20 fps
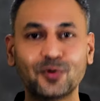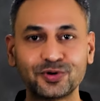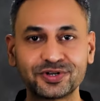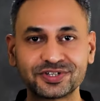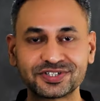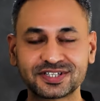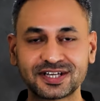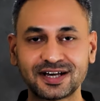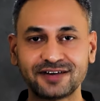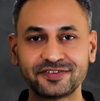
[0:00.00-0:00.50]
more
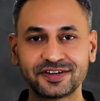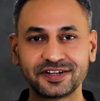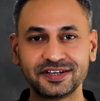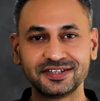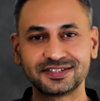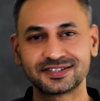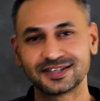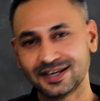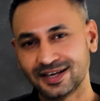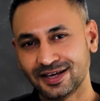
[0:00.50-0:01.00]

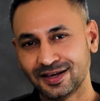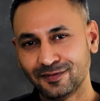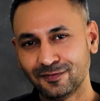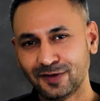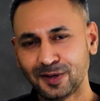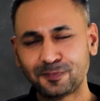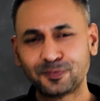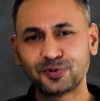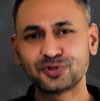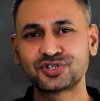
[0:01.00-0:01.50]
discoveries
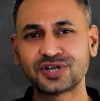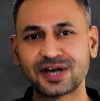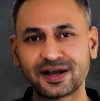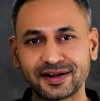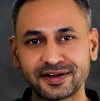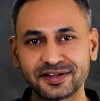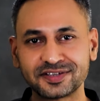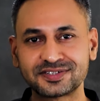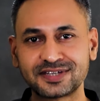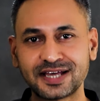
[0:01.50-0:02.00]
will push our
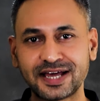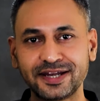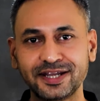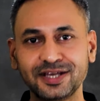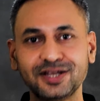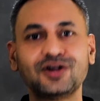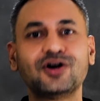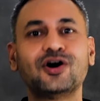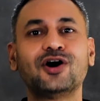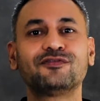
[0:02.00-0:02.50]

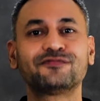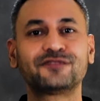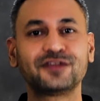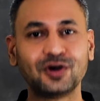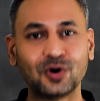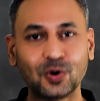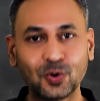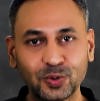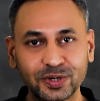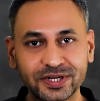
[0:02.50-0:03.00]
understanding of
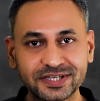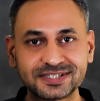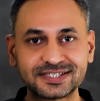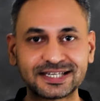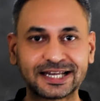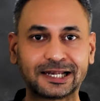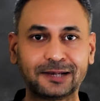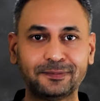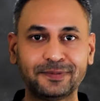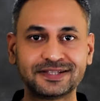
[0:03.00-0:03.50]
the oldest
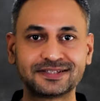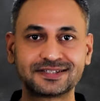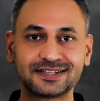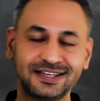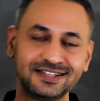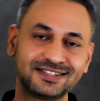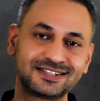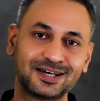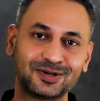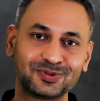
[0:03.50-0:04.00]
settlements
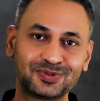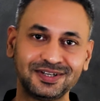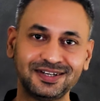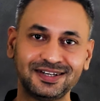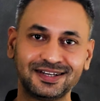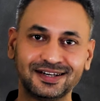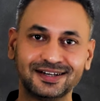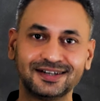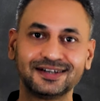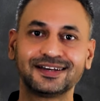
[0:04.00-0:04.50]
in South
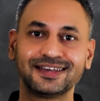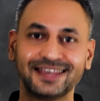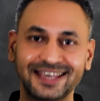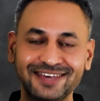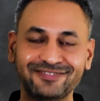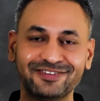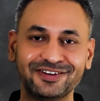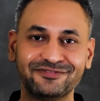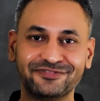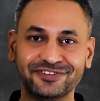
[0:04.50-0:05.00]
India
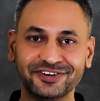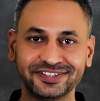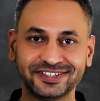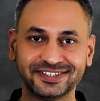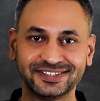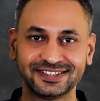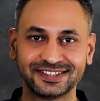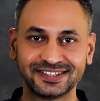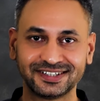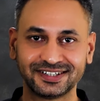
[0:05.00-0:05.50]
even
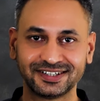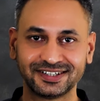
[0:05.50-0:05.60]
further.